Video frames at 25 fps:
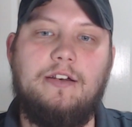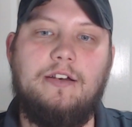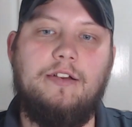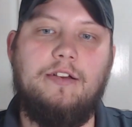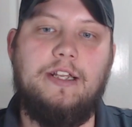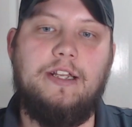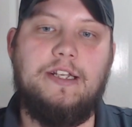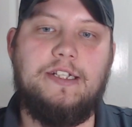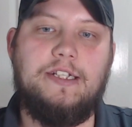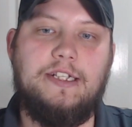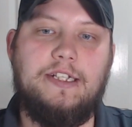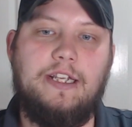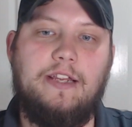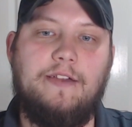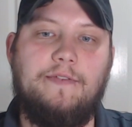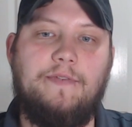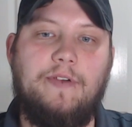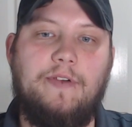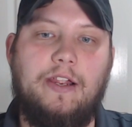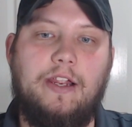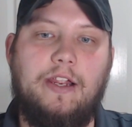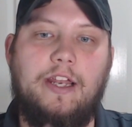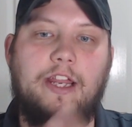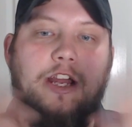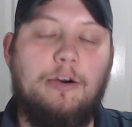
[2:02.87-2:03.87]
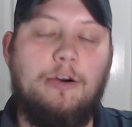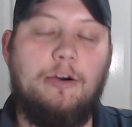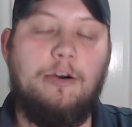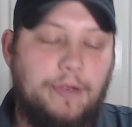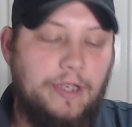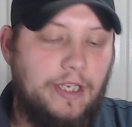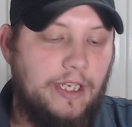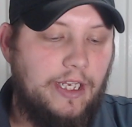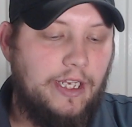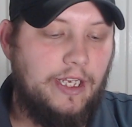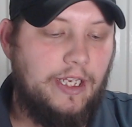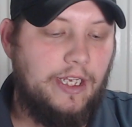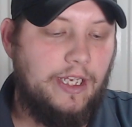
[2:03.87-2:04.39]
and then see if I can help
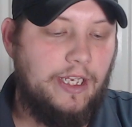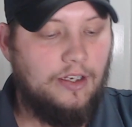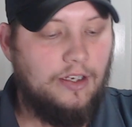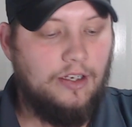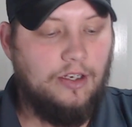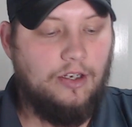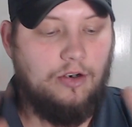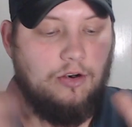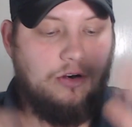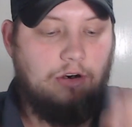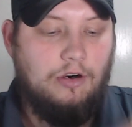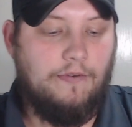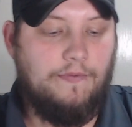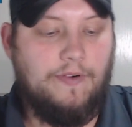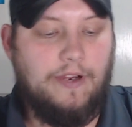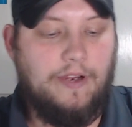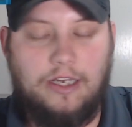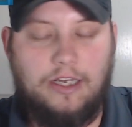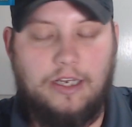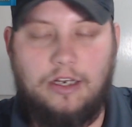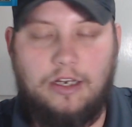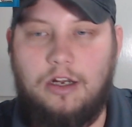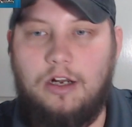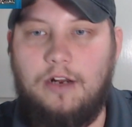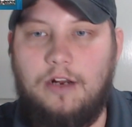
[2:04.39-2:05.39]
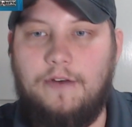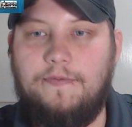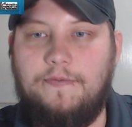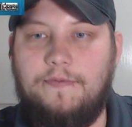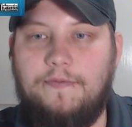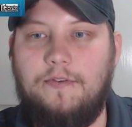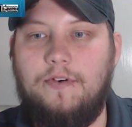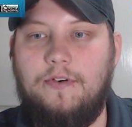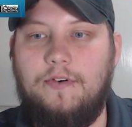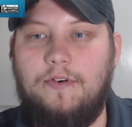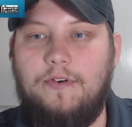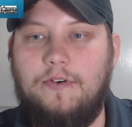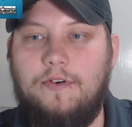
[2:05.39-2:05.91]
any, or if I can offer
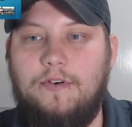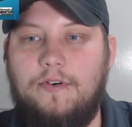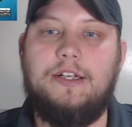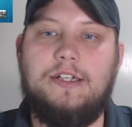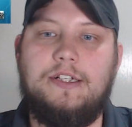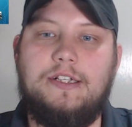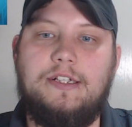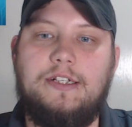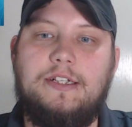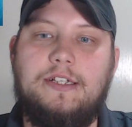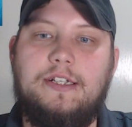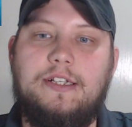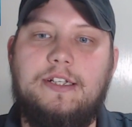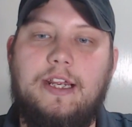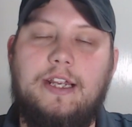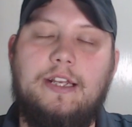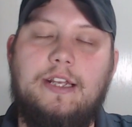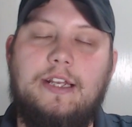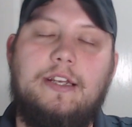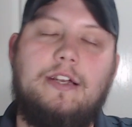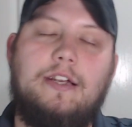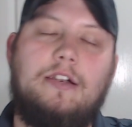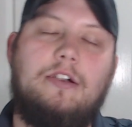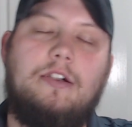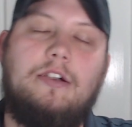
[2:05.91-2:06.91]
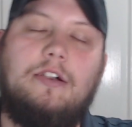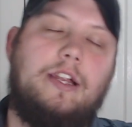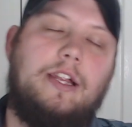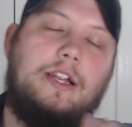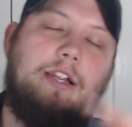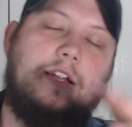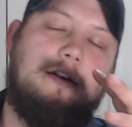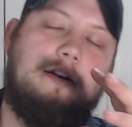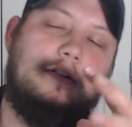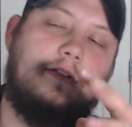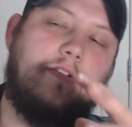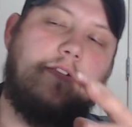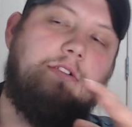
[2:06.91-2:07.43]
a
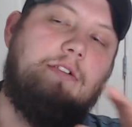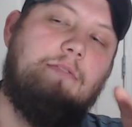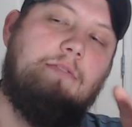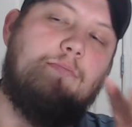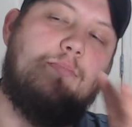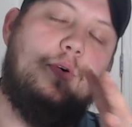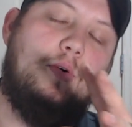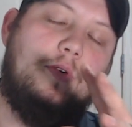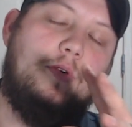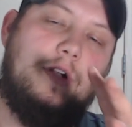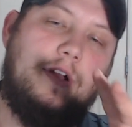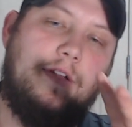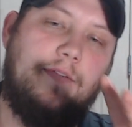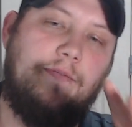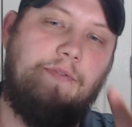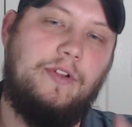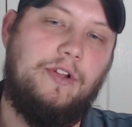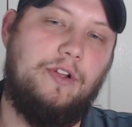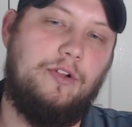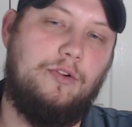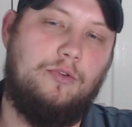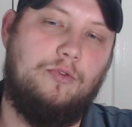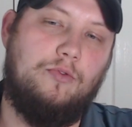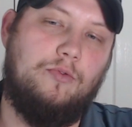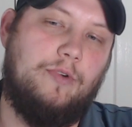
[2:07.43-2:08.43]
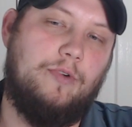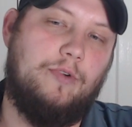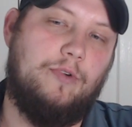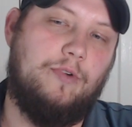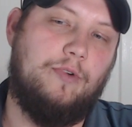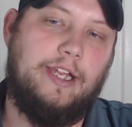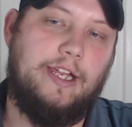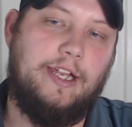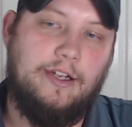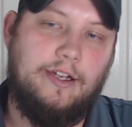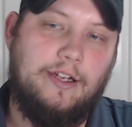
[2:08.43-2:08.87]
secondary point of view, really.